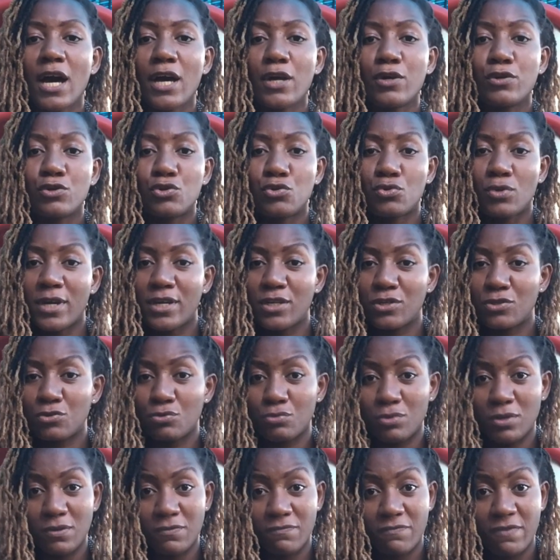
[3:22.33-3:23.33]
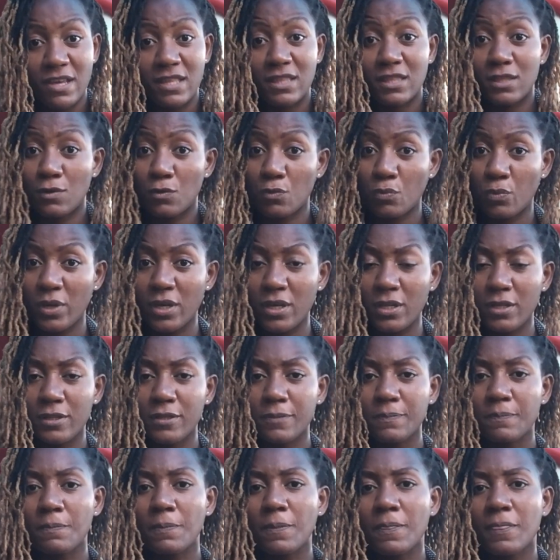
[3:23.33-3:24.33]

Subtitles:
Are you trying to reinvent the wheel?